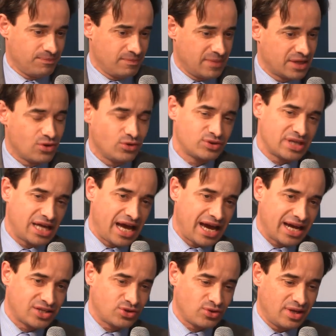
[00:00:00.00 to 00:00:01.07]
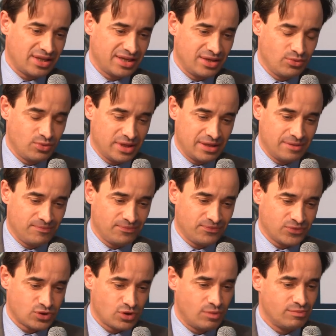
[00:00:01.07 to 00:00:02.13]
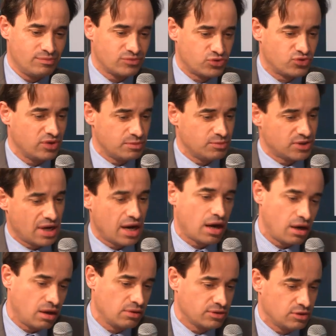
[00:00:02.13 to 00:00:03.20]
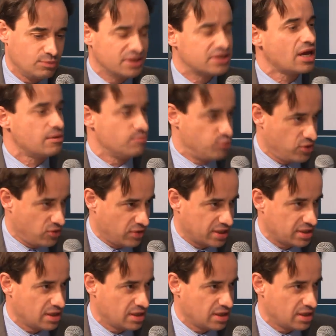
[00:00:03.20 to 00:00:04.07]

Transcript: Because actually some treatment are a little bit empiric,